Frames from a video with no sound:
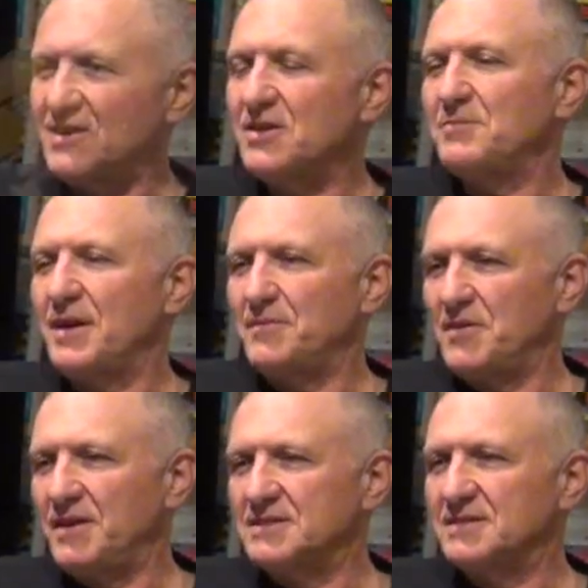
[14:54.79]
and good
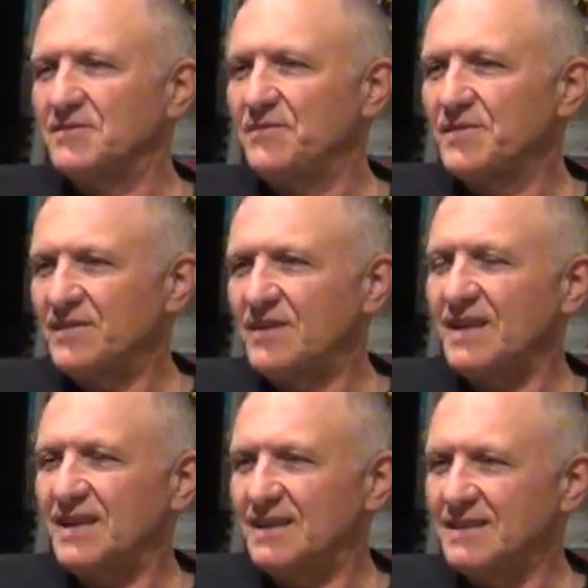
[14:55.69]
memories, of
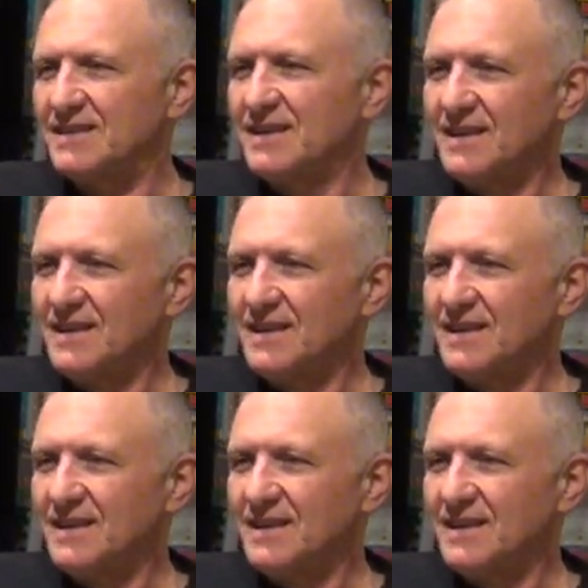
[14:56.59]
sitting and